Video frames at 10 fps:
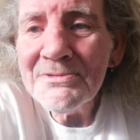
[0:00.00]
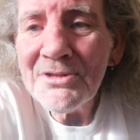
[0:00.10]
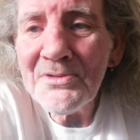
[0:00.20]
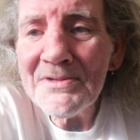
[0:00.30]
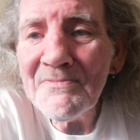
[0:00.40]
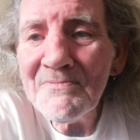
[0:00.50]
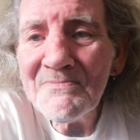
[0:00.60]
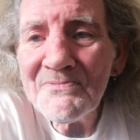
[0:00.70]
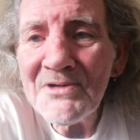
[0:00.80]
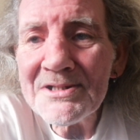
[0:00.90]
doing
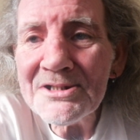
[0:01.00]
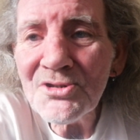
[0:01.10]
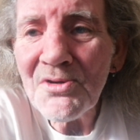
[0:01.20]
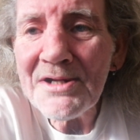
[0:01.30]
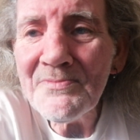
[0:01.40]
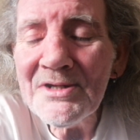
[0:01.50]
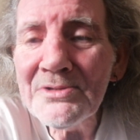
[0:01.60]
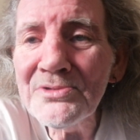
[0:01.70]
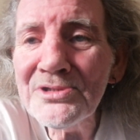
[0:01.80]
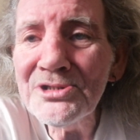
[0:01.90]
fucking train
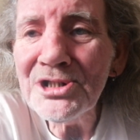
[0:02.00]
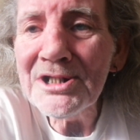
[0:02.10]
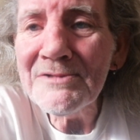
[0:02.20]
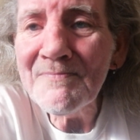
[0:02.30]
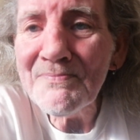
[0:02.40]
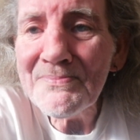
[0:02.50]
wheels and shit.